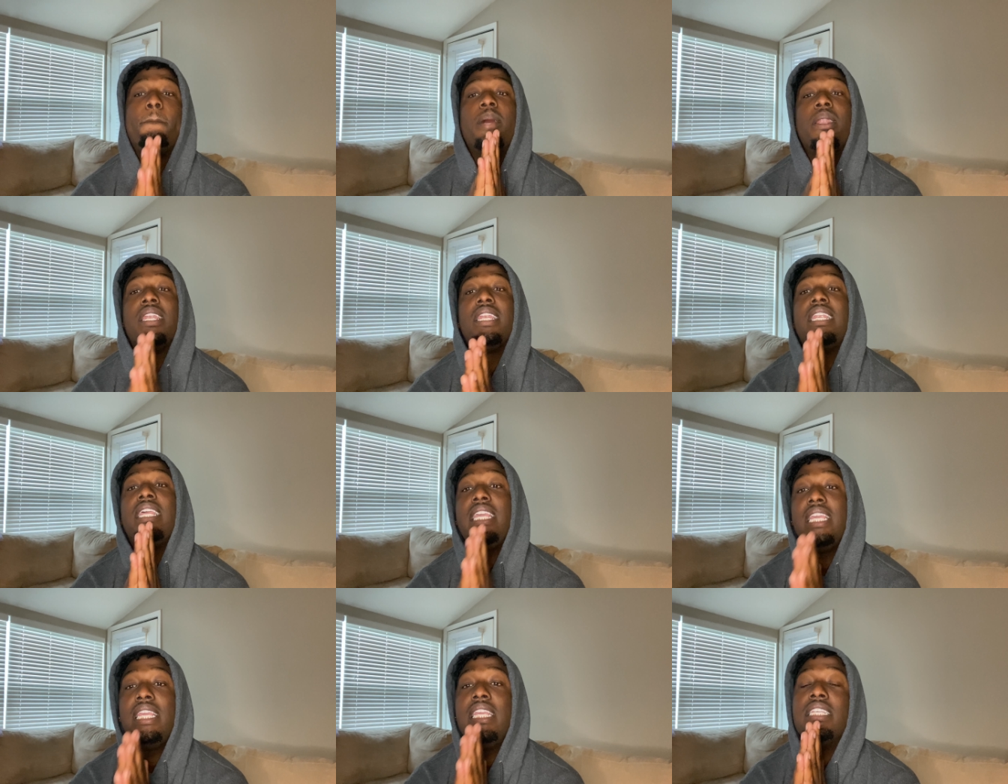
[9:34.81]

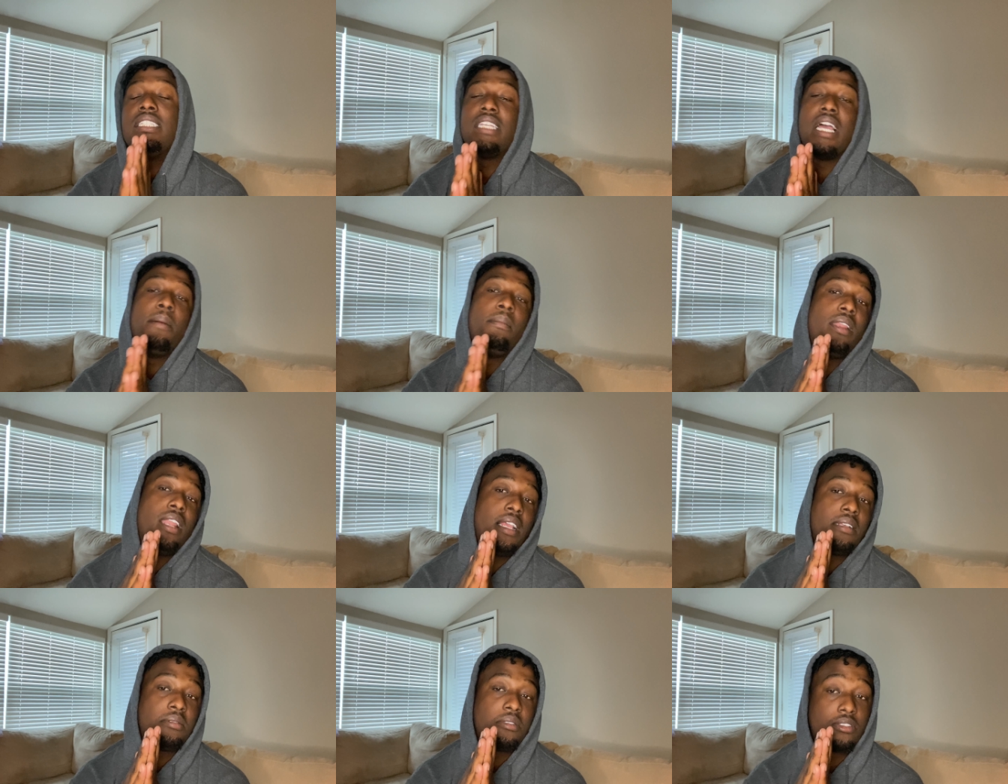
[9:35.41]
Please comment,
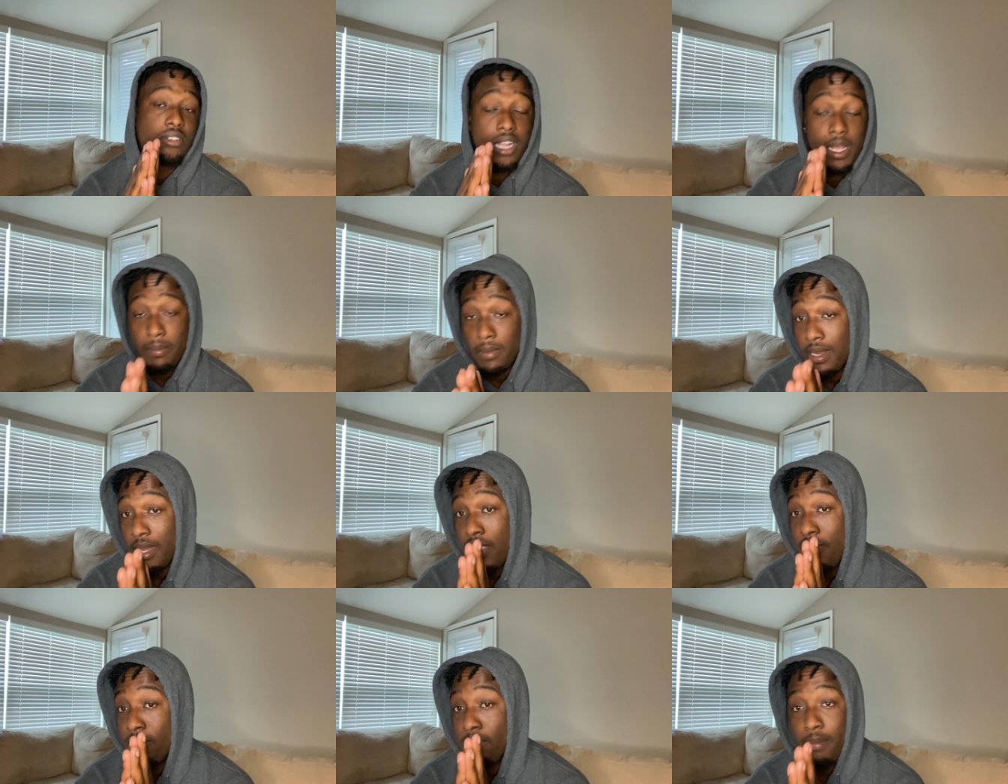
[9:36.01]
like, subscribe. I'm
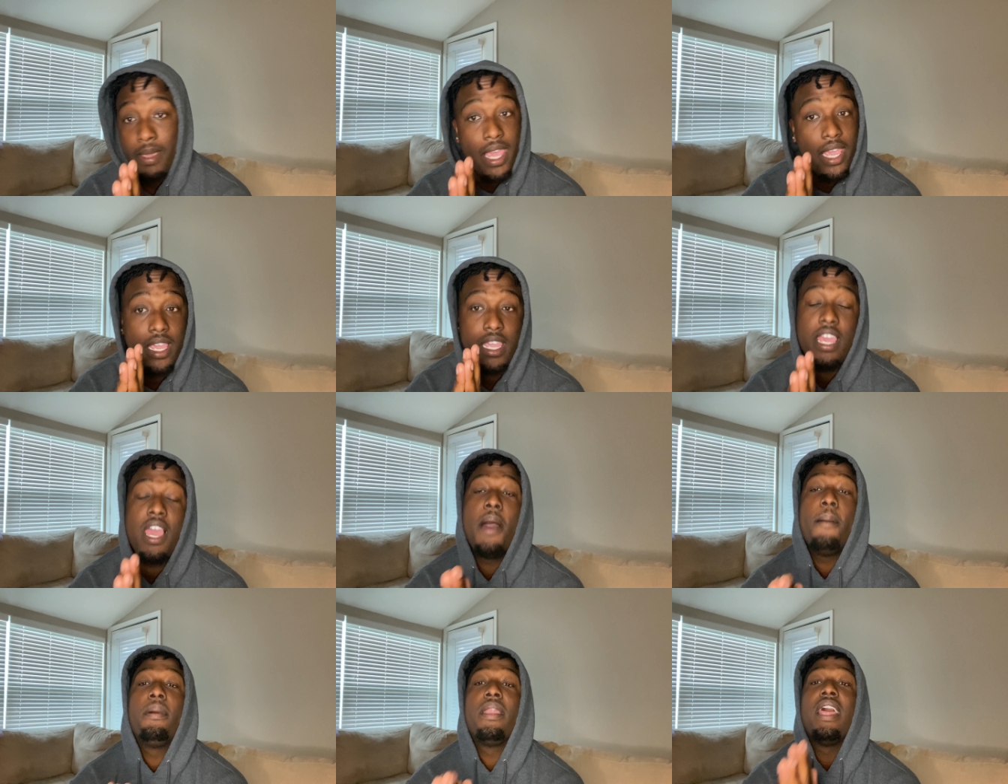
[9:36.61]
not even begging
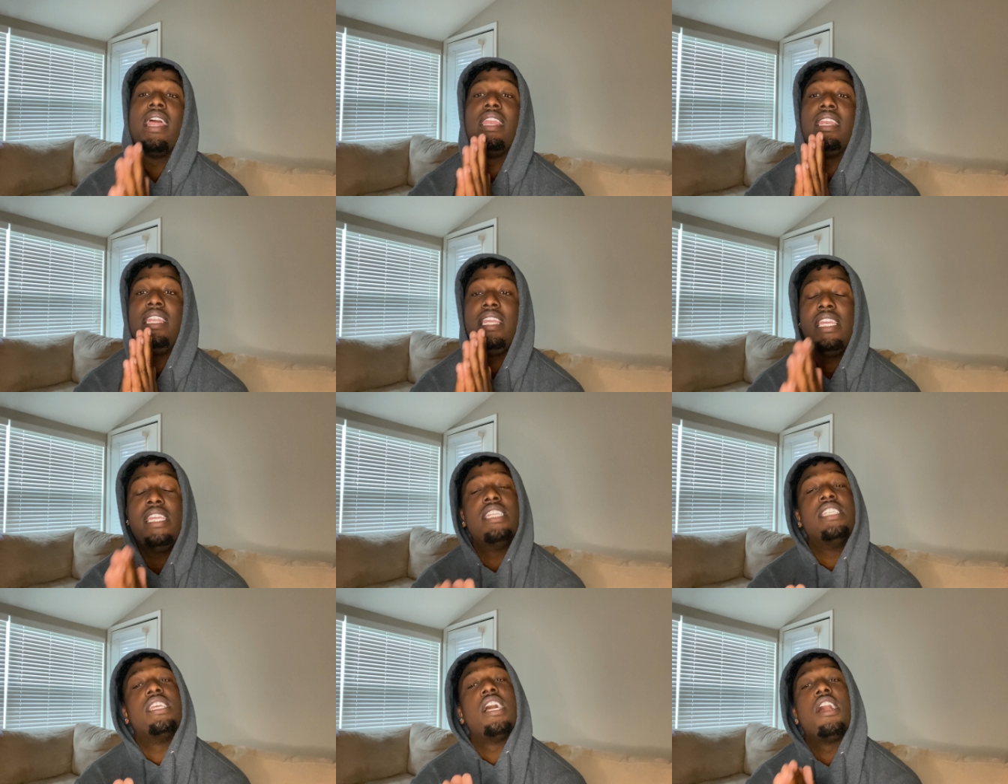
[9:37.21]
y'all, but I
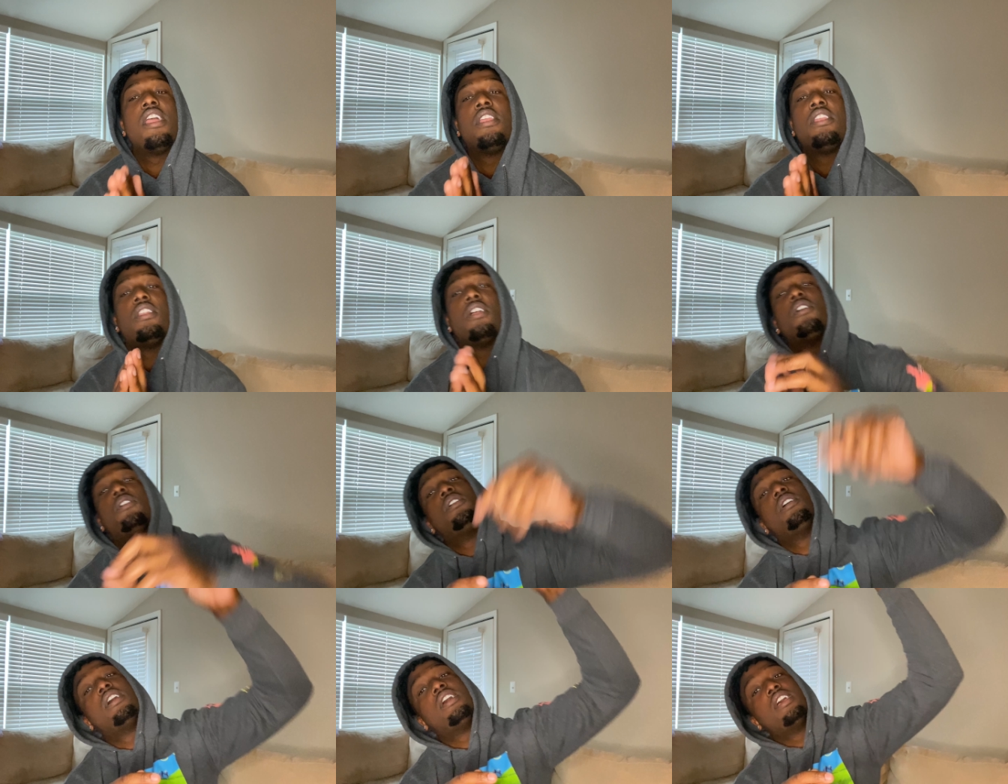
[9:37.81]
need y'all to, you
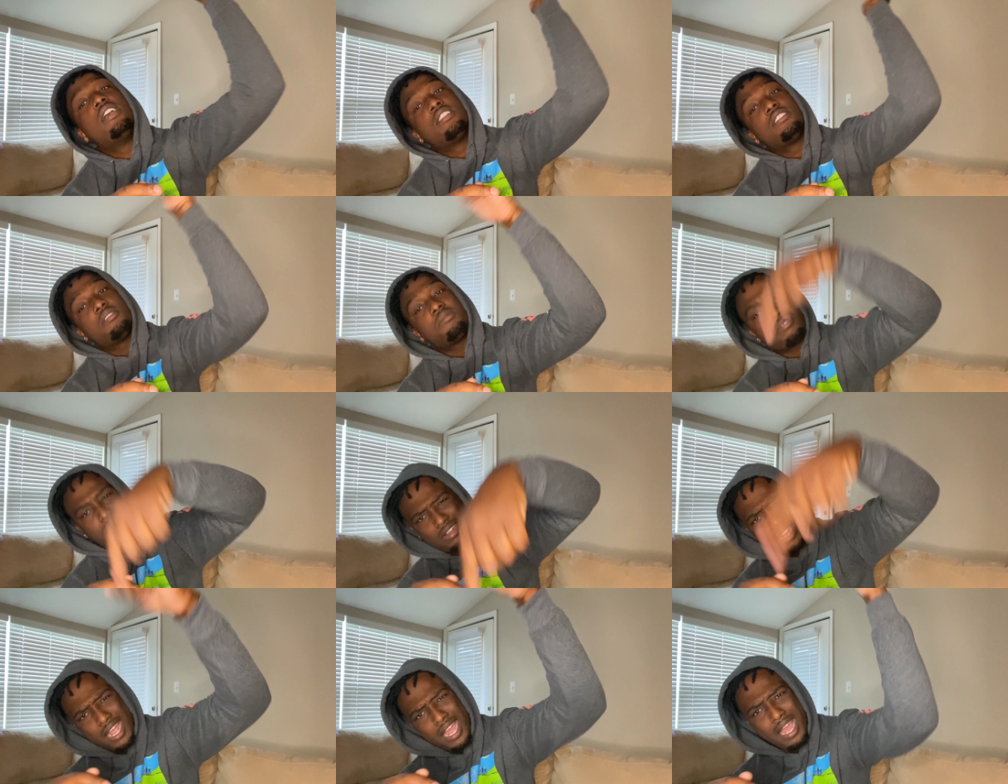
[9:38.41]
know,
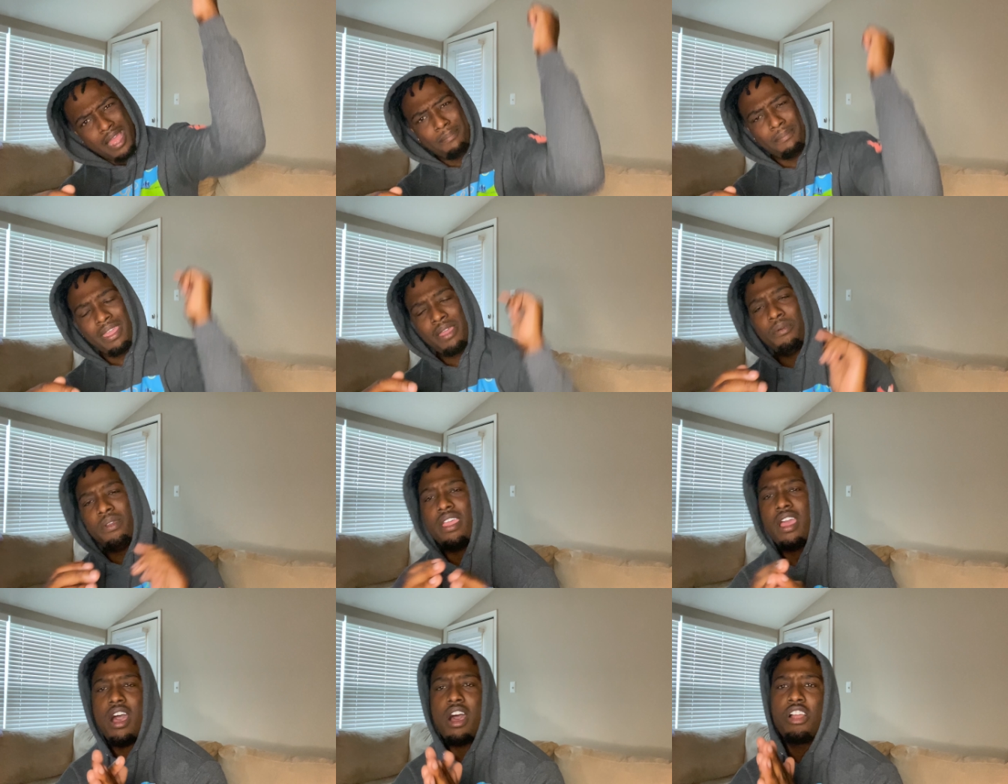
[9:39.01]
subscribe, man.
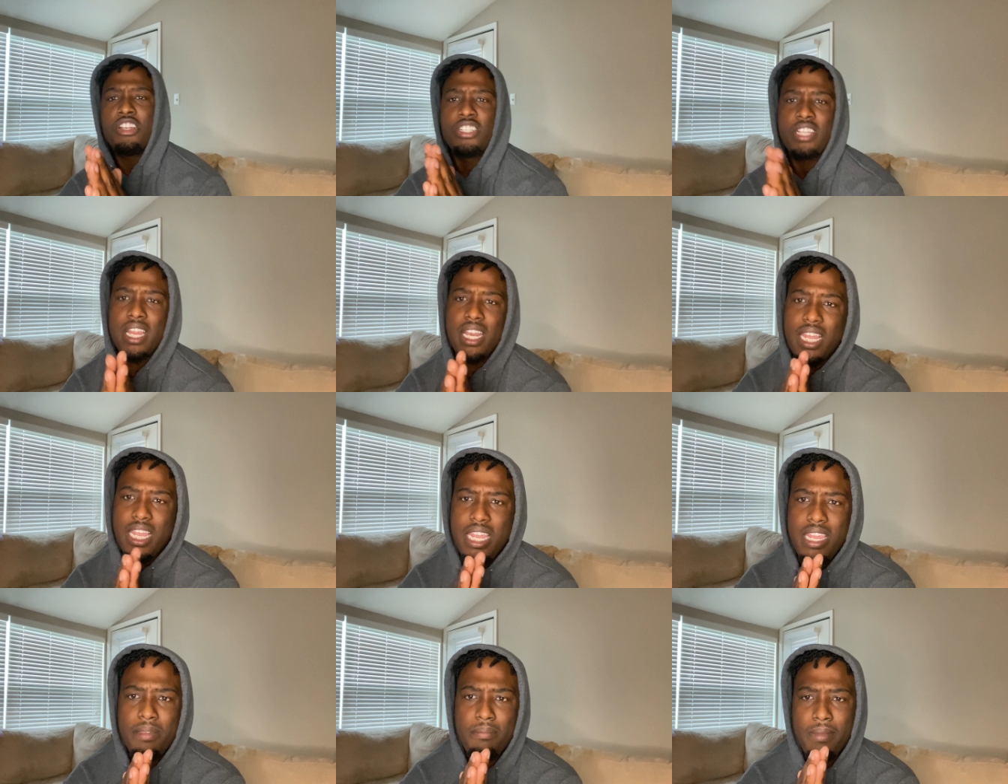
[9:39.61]
We all trying
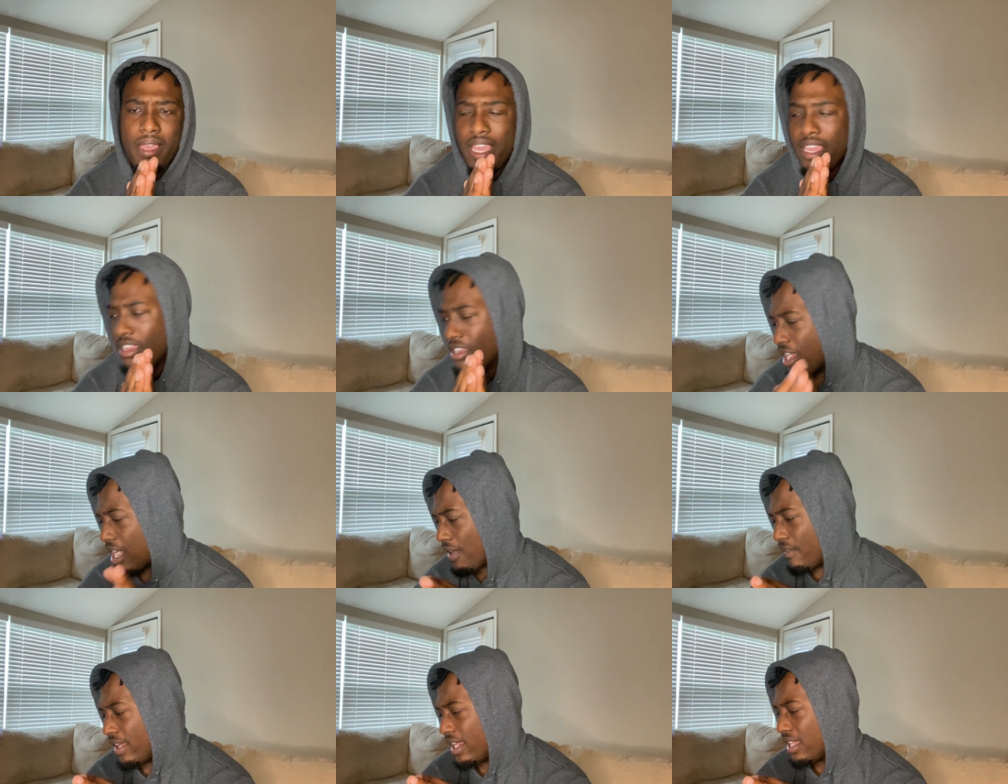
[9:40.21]
to eat, man. You
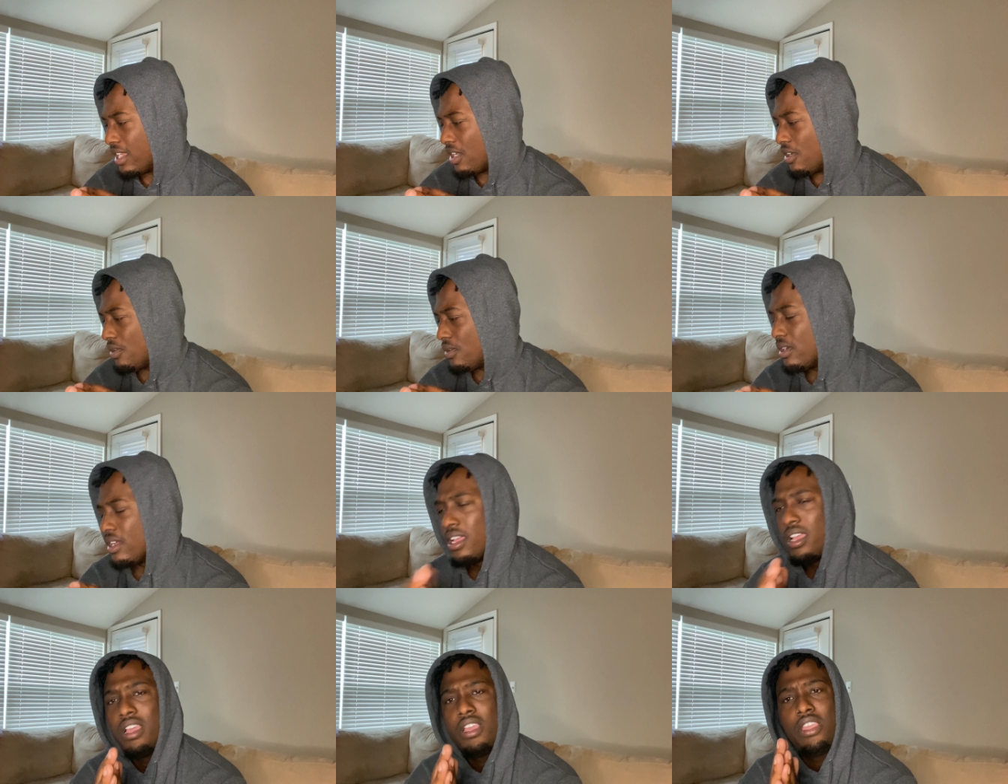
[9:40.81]
already know.